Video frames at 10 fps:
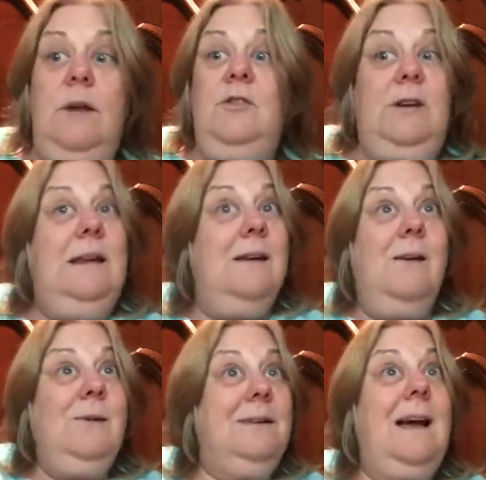she
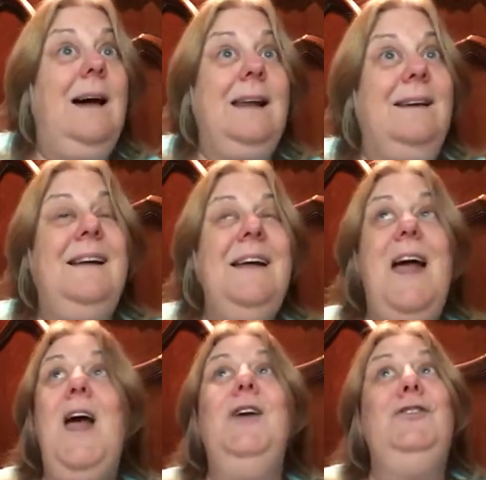knows how to
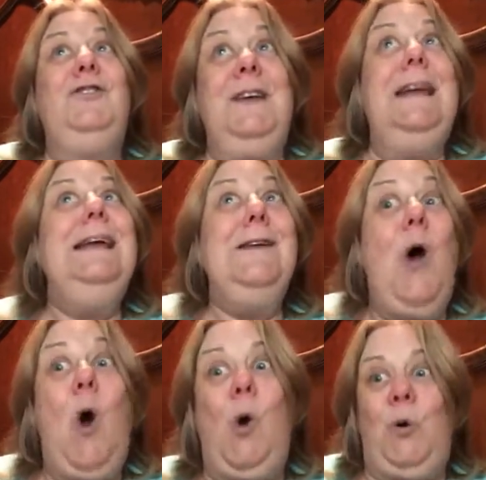she
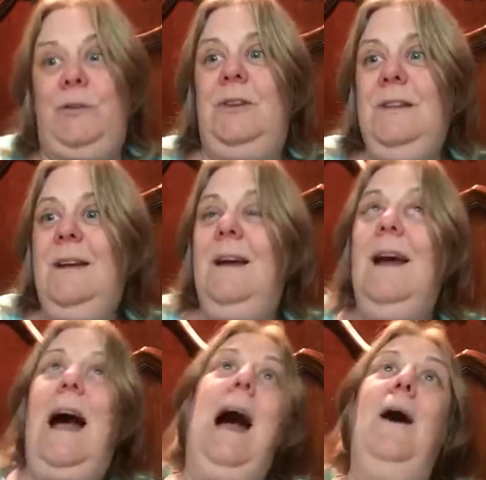knows
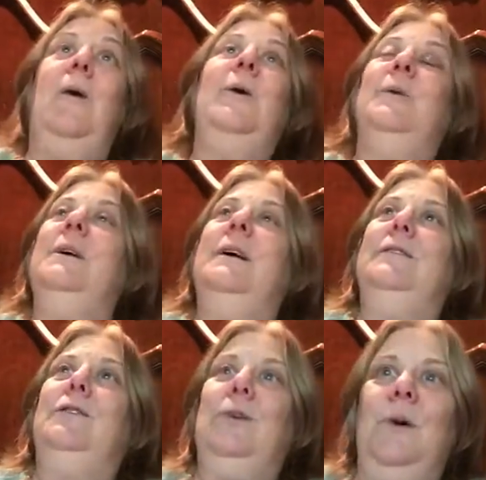how
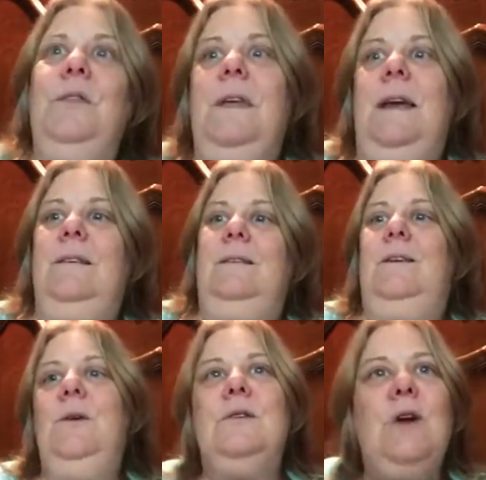to do
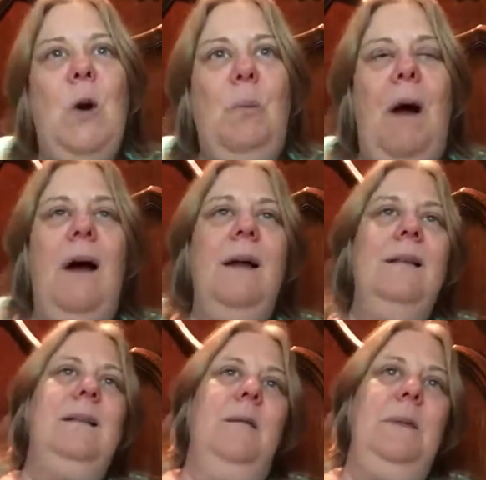things. Use
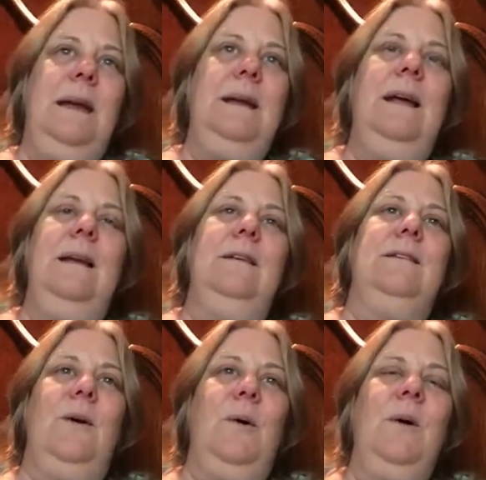coupons. I mean, and
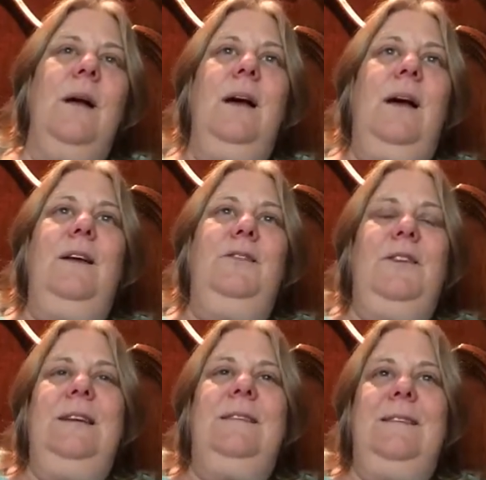so
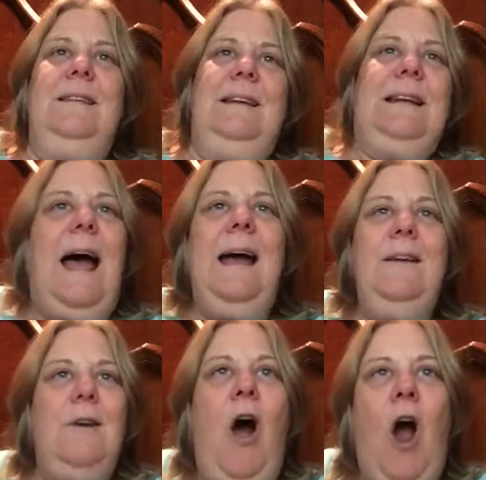she's not
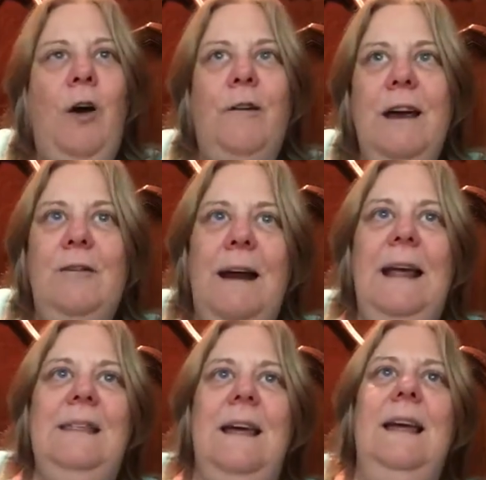hungry or
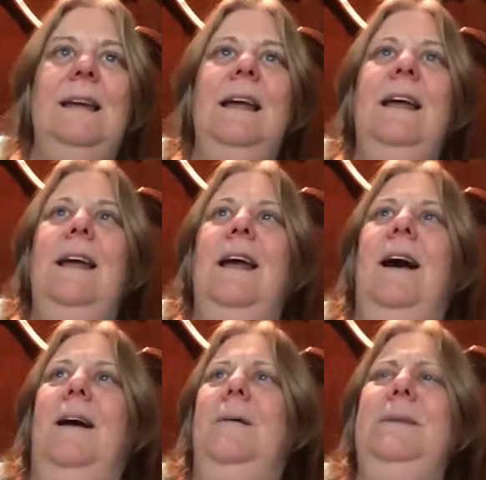anything.
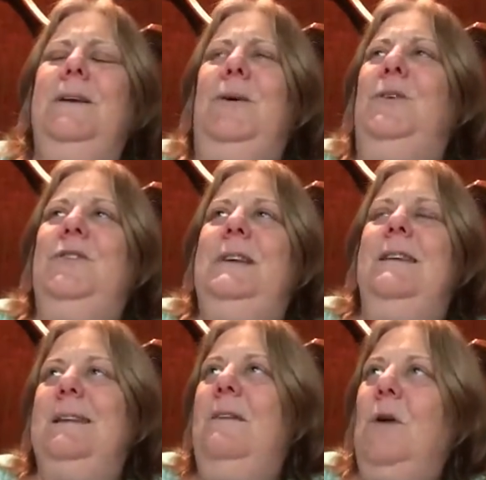Um, you know, she
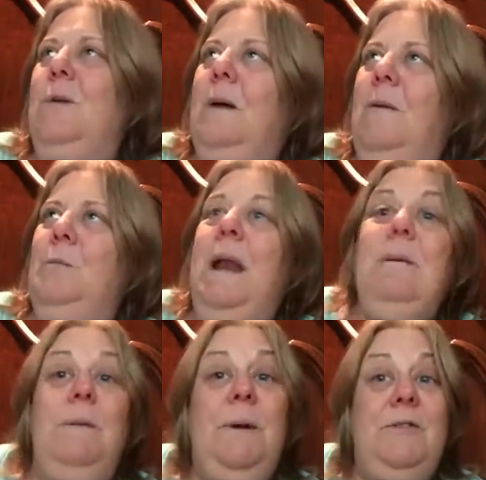doesn't have those problems. But
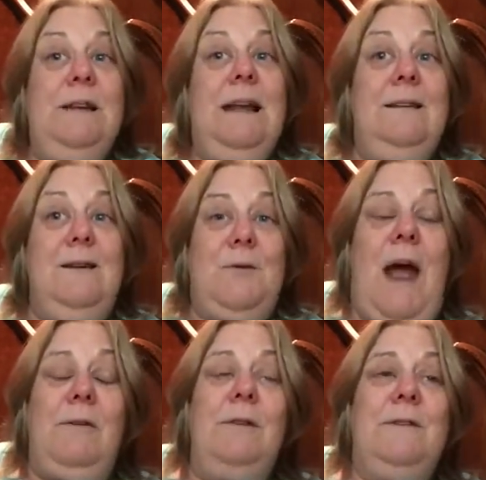anyway, but she likes to
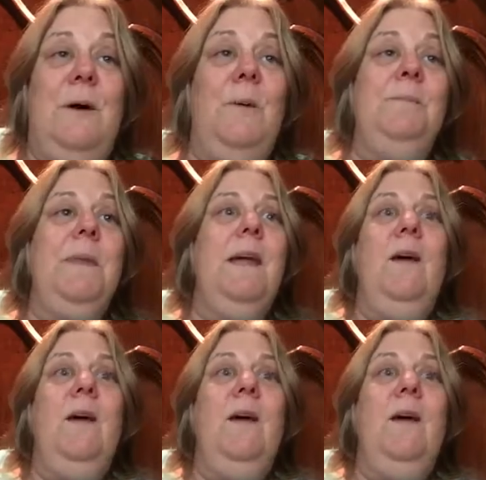travel. So,